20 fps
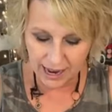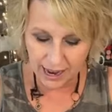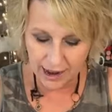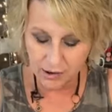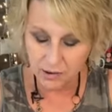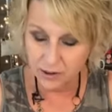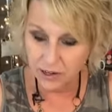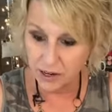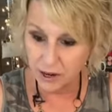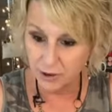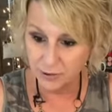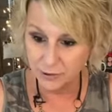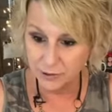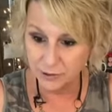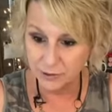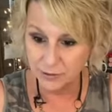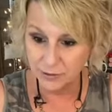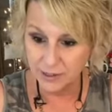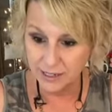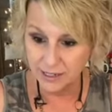How are y'all
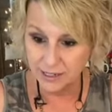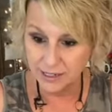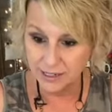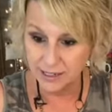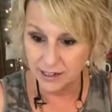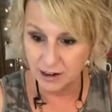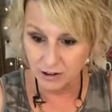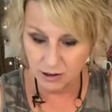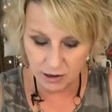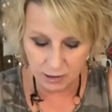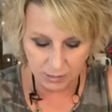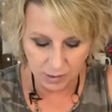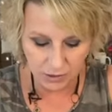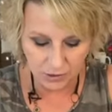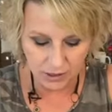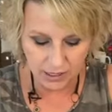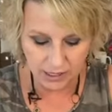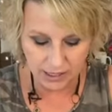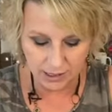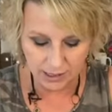doing? Y'all come
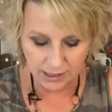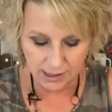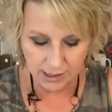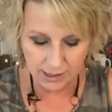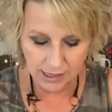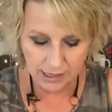on in.